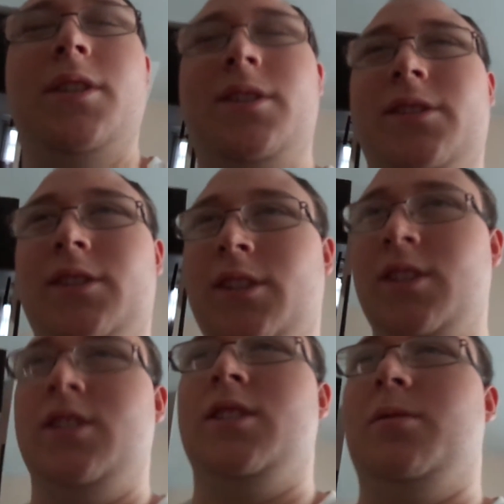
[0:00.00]

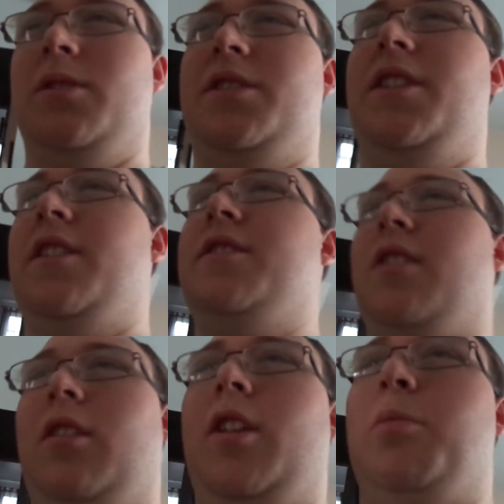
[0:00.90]
I want to see this
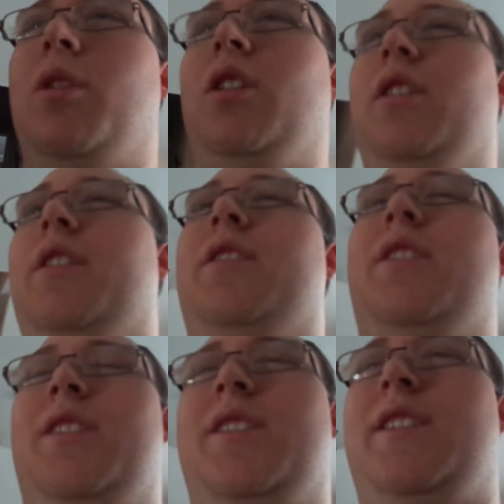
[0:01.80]
ugly mug
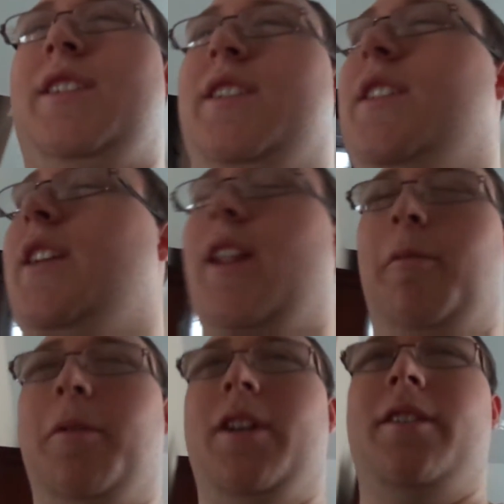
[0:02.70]

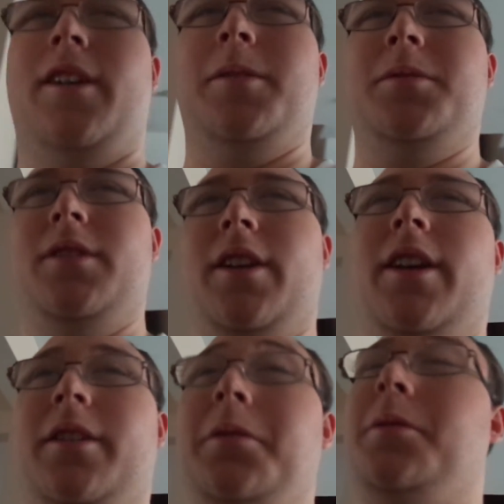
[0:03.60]
that many times a day.